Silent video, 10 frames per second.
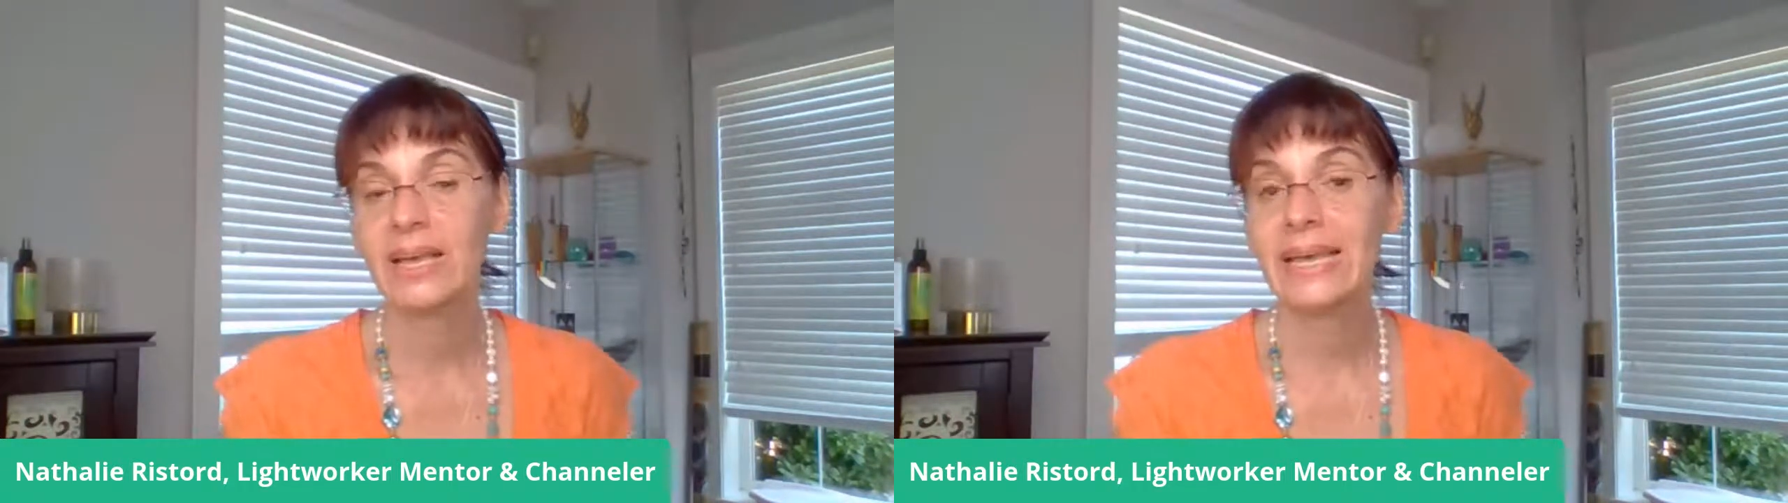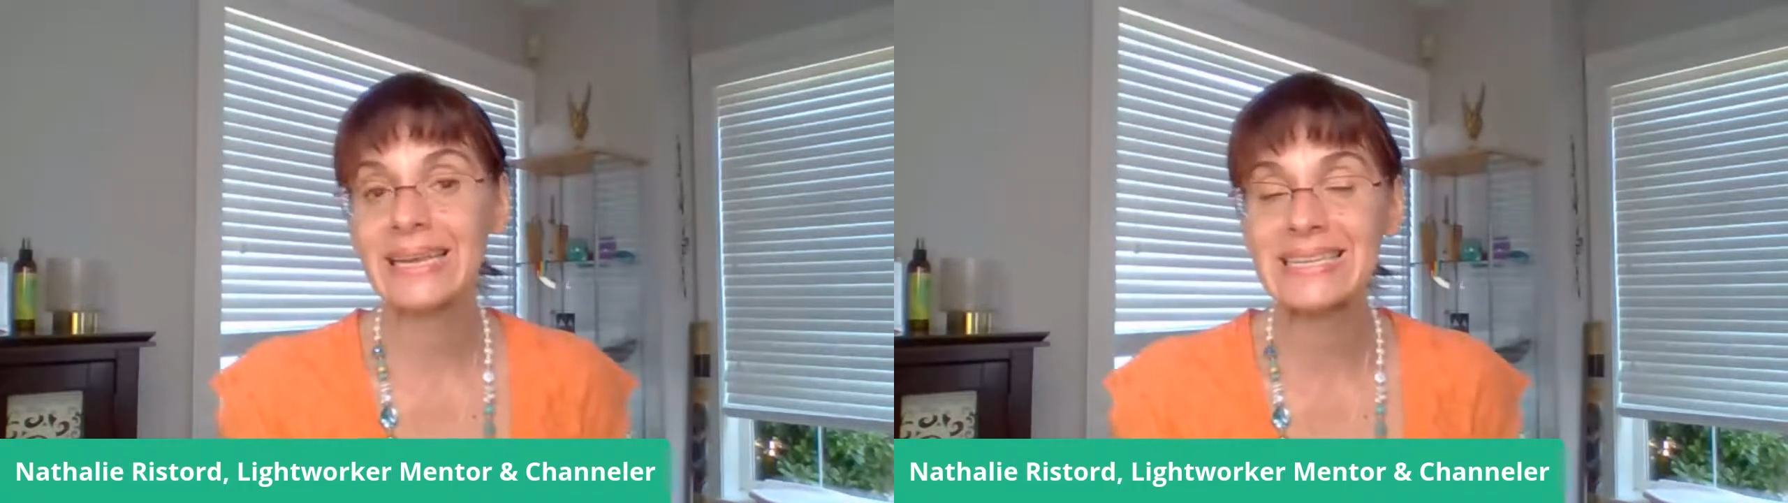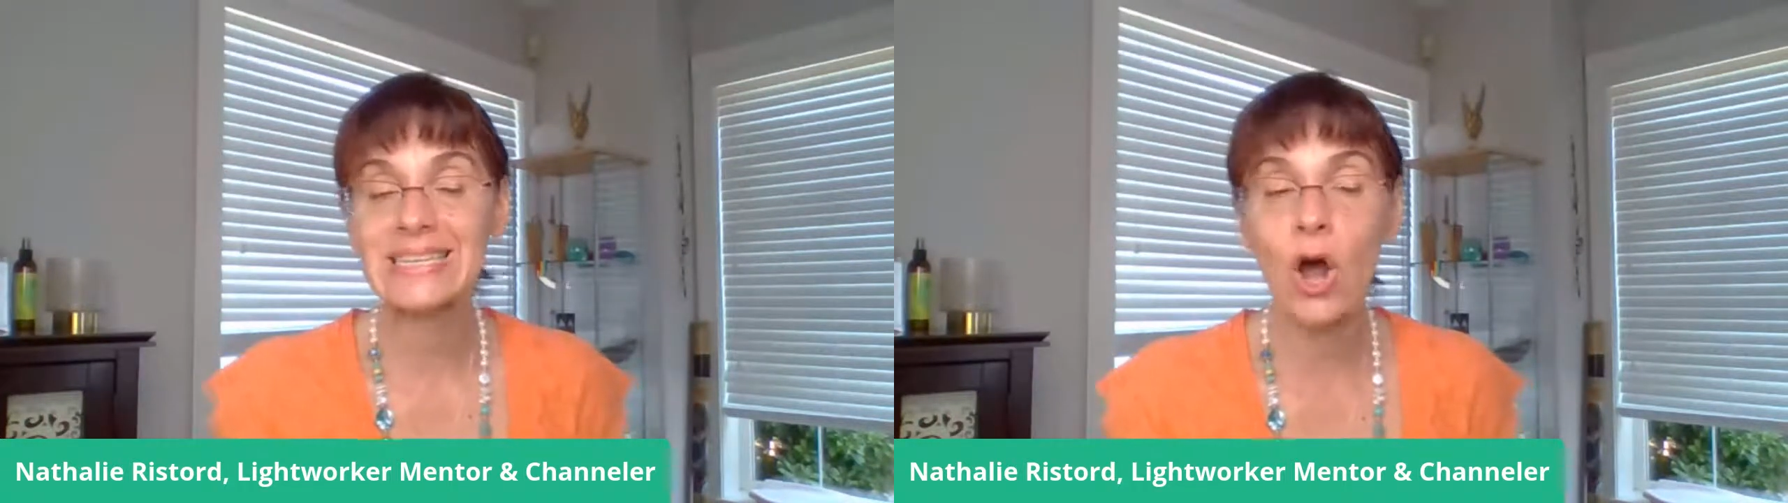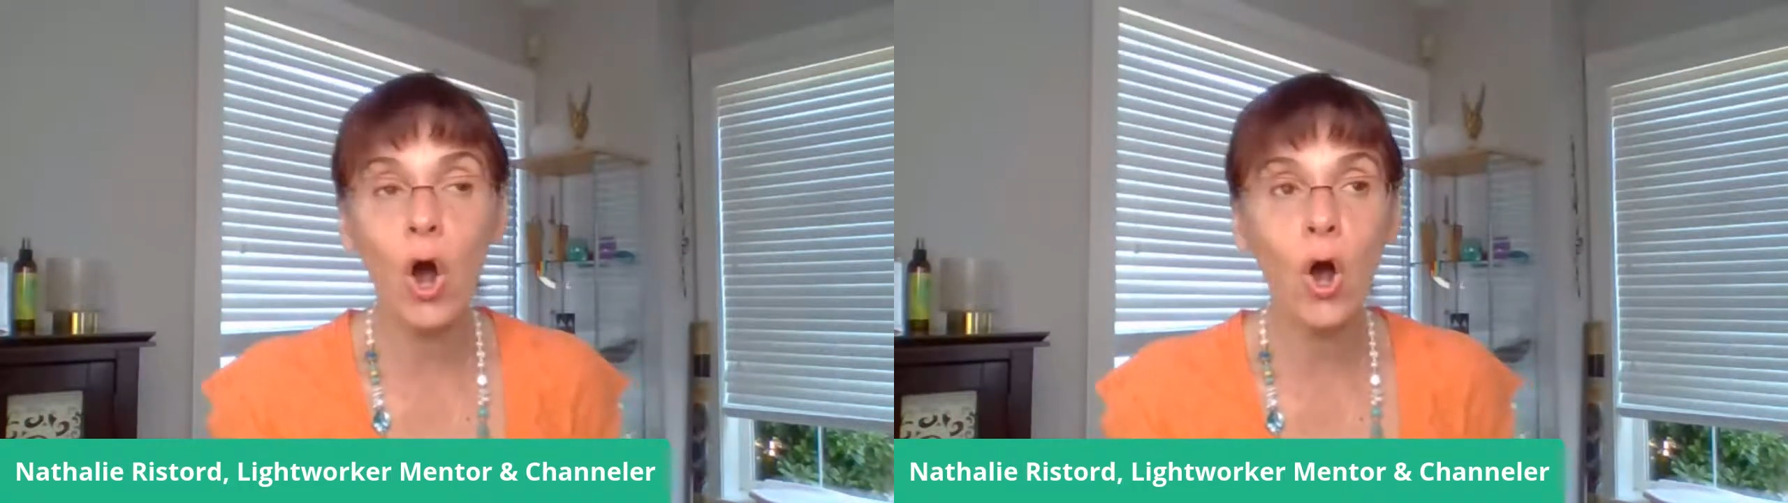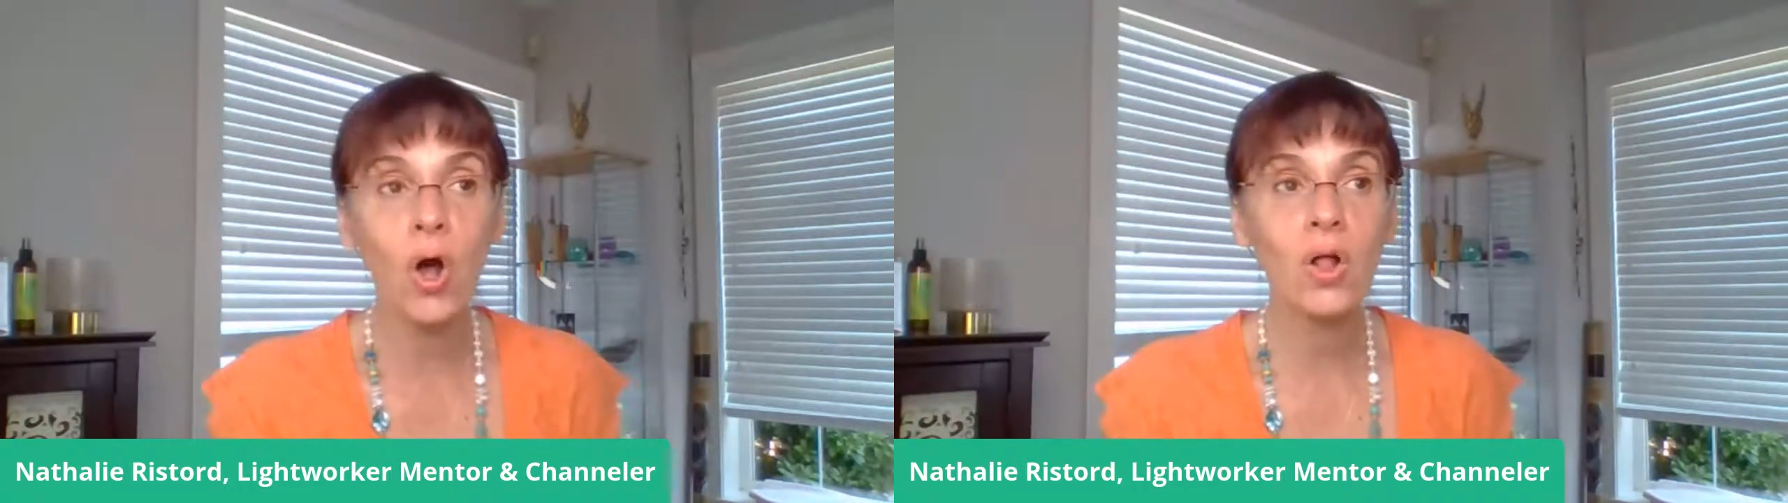It's
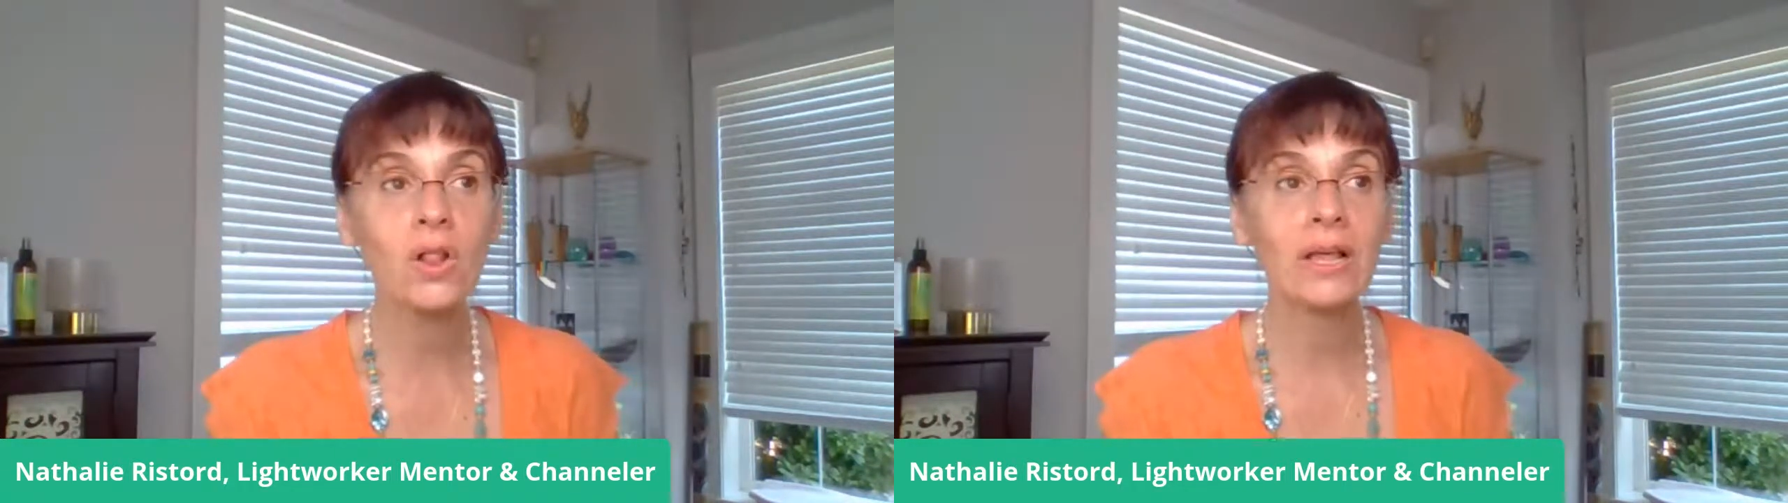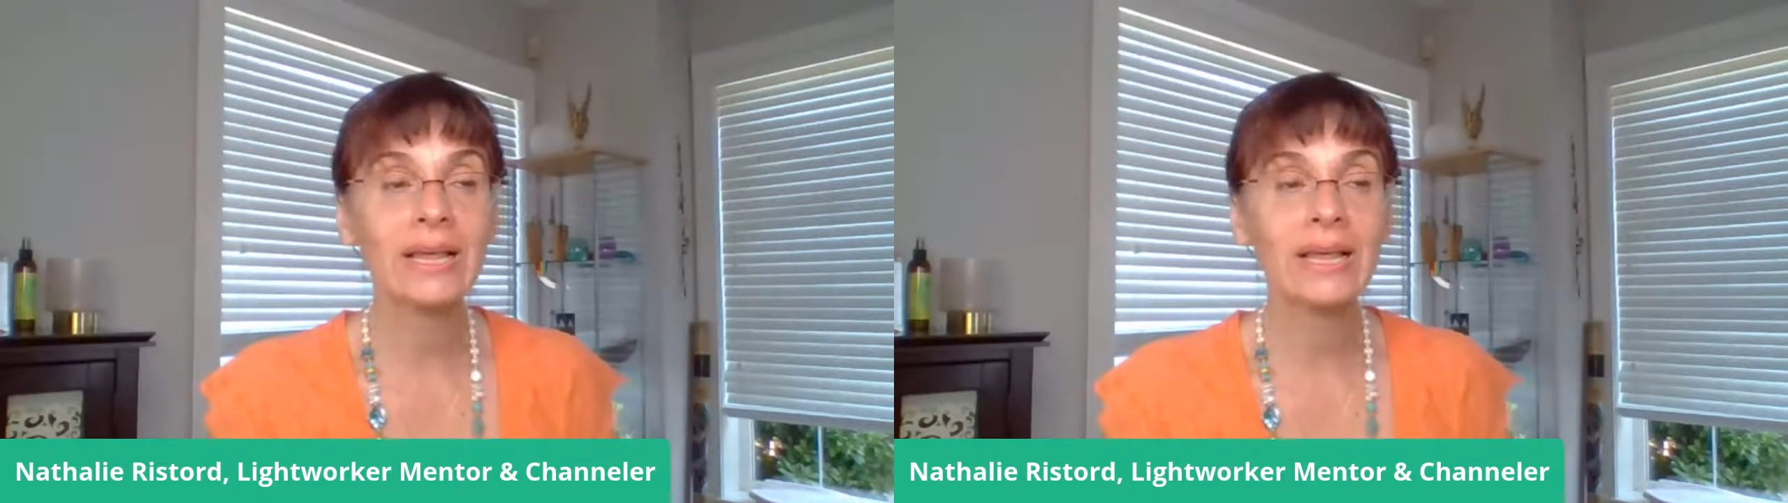all